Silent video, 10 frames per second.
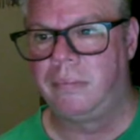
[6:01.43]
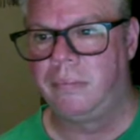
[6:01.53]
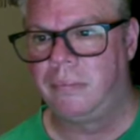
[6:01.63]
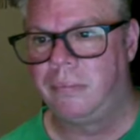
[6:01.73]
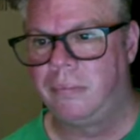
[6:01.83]

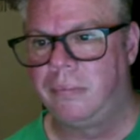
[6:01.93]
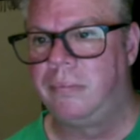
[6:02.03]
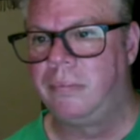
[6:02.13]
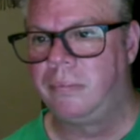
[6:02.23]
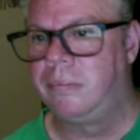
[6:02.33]

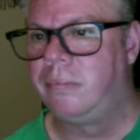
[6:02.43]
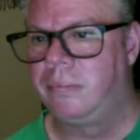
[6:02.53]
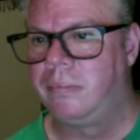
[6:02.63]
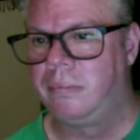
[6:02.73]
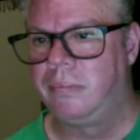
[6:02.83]

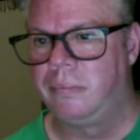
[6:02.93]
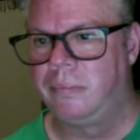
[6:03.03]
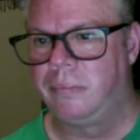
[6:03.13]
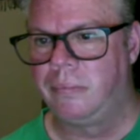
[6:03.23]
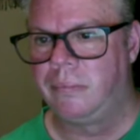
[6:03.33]

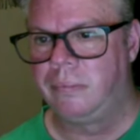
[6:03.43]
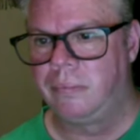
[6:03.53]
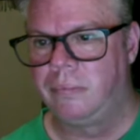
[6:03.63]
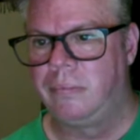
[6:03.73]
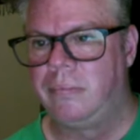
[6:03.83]

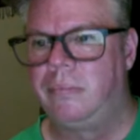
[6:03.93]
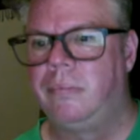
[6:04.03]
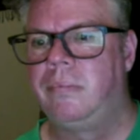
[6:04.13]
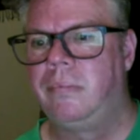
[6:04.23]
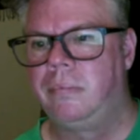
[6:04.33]

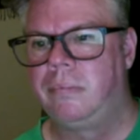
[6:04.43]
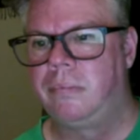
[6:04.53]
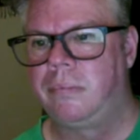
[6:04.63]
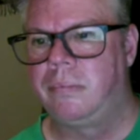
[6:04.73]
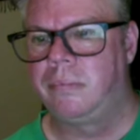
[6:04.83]

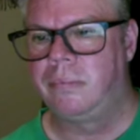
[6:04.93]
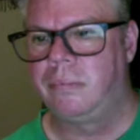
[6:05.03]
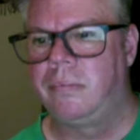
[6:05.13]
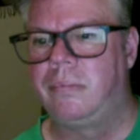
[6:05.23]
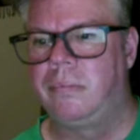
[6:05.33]

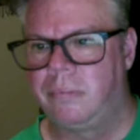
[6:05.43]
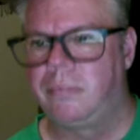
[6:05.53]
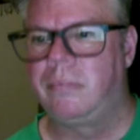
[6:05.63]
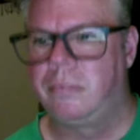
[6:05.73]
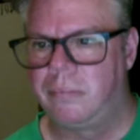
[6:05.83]

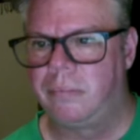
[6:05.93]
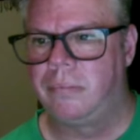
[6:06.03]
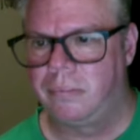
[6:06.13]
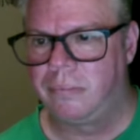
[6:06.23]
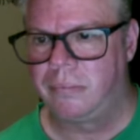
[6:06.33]

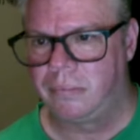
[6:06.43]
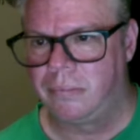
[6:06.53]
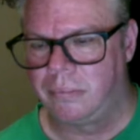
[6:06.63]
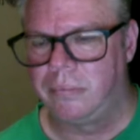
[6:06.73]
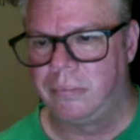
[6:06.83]

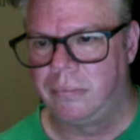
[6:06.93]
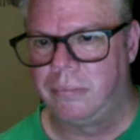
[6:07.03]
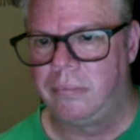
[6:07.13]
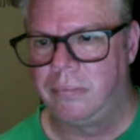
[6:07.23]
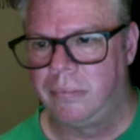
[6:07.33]

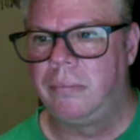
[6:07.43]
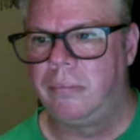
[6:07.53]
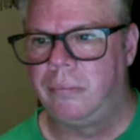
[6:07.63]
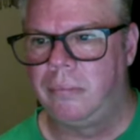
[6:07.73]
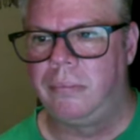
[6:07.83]

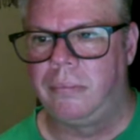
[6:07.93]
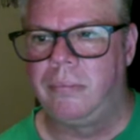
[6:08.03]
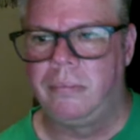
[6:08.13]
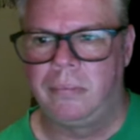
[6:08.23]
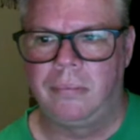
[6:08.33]

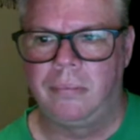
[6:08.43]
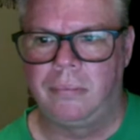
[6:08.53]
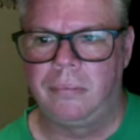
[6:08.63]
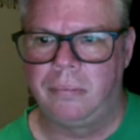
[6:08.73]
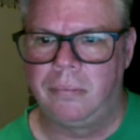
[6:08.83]

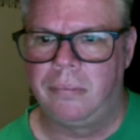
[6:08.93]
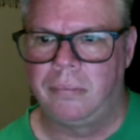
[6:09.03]
(not speaking)